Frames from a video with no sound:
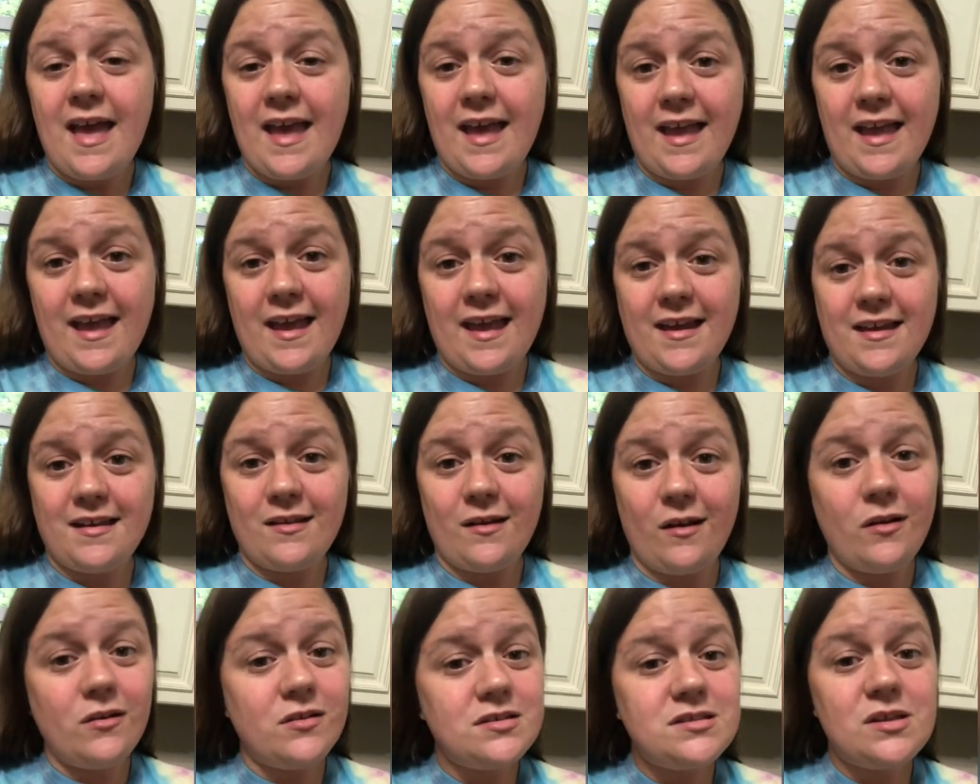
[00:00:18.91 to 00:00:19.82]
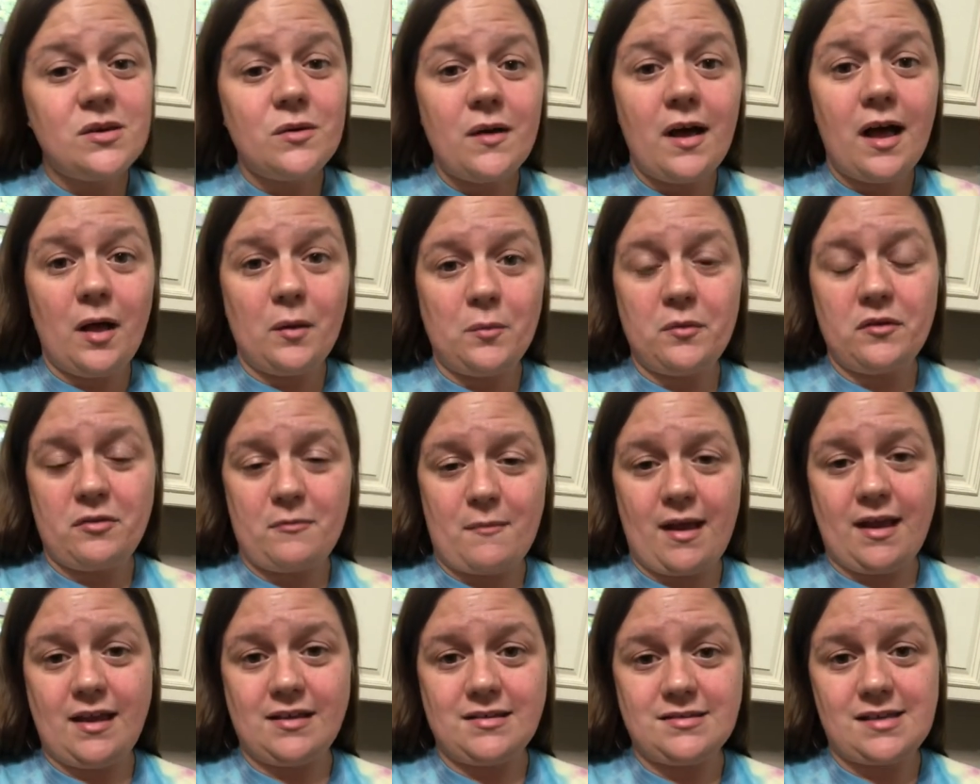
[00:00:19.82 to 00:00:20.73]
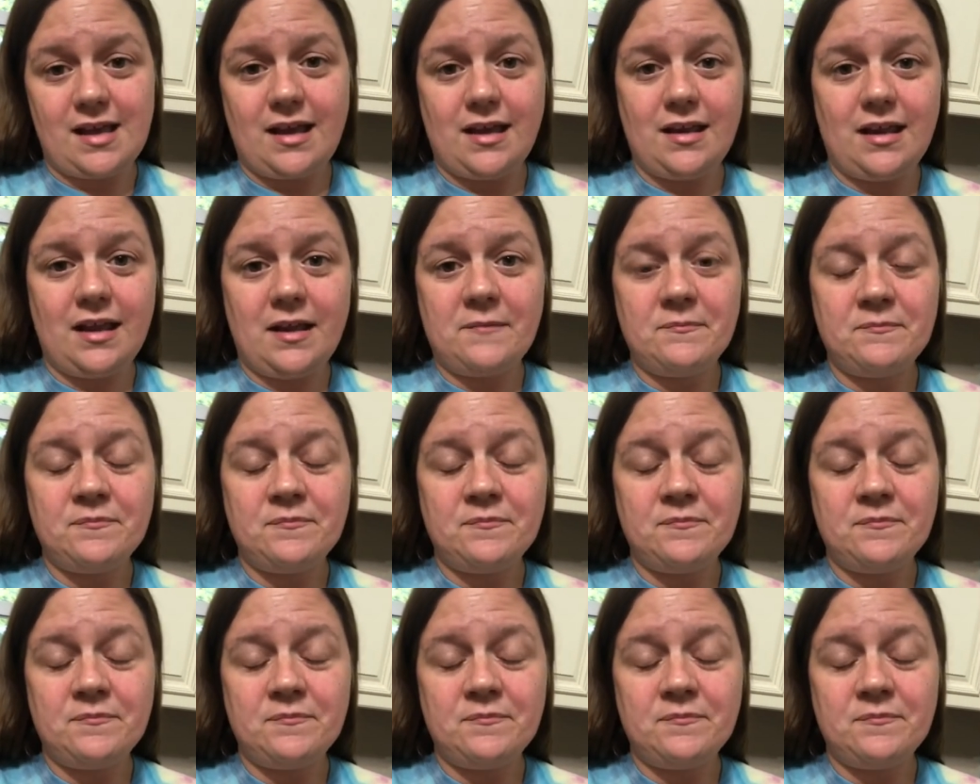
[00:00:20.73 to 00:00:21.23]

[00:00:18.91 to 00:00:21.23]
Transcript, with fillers: and also help with my anxiety.